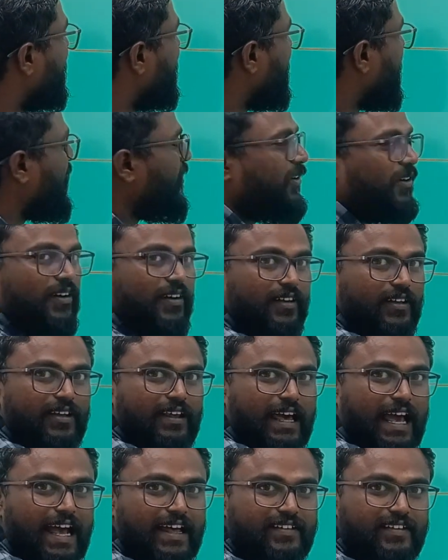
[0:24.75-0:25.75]
Now,
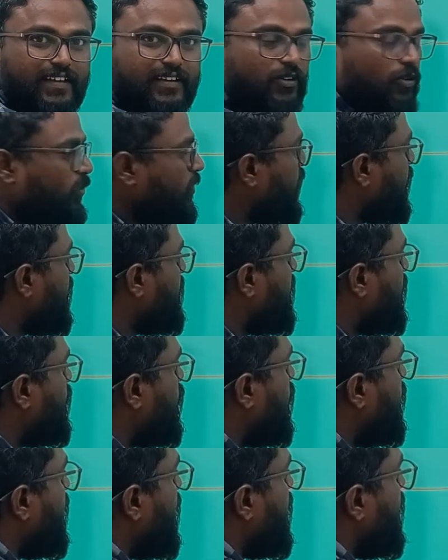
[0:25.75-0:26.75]
as I told you in
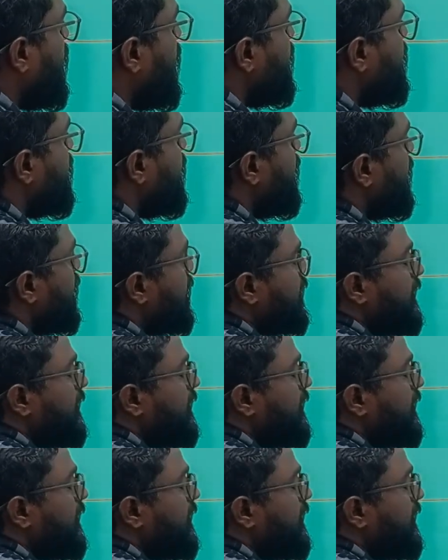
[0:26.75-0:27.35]
before videos,